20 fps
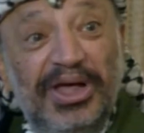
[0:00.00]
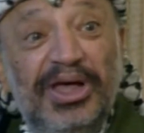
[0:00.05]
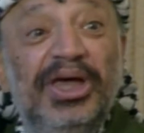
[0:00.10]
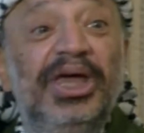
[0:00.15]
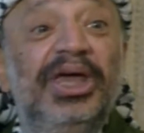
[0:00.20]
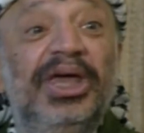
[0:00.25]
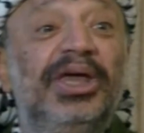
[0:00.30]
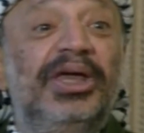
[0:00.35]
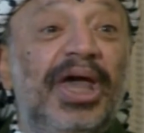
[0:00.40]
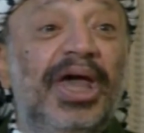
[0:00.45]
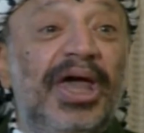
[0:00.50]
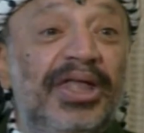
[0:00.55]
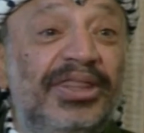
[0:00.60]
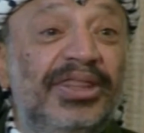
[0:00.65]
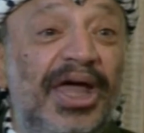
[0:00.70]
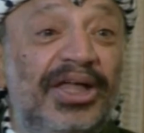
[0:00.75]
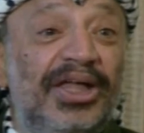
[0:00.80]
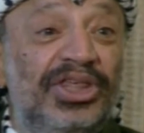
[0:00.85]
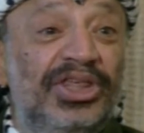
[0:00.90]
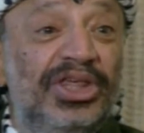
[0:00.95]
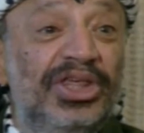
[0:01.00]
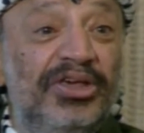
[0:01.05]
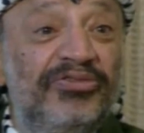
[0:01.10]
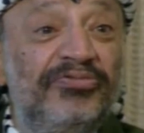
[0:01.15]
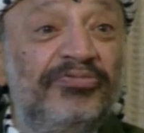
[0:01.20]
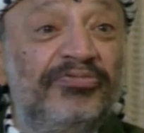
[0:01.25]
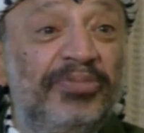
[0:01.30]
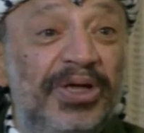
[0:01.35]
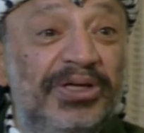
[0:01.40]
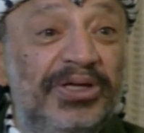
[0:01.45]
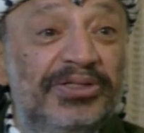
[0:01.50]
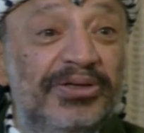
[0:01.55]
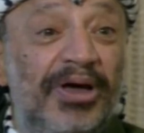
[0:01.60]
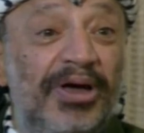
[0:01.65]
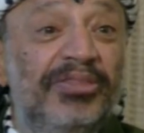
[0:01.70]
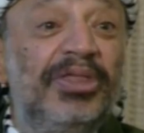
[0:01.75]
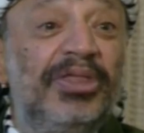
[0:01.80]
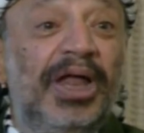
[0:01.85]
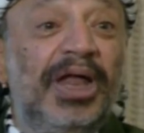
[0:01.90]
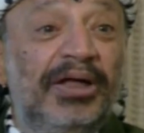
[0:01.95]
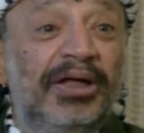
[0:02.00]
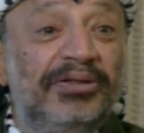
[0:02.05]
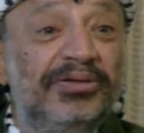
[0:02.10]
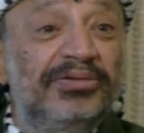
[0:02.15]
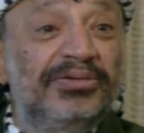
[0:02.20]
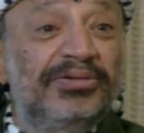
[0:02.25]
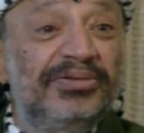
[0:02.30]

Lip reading: he can't achieve peace in the land.